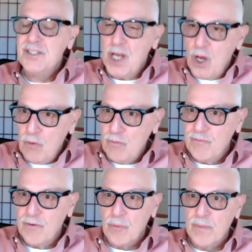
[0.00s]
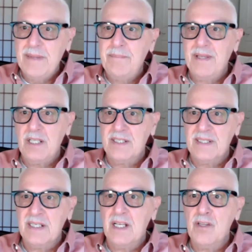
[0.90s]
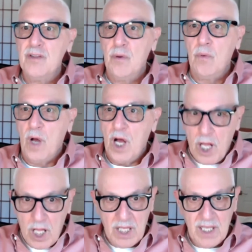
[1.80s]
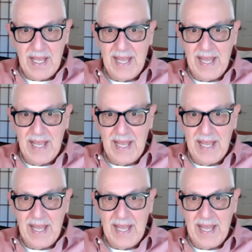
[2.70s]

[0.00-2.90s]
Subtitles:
known for rebuilding the wall,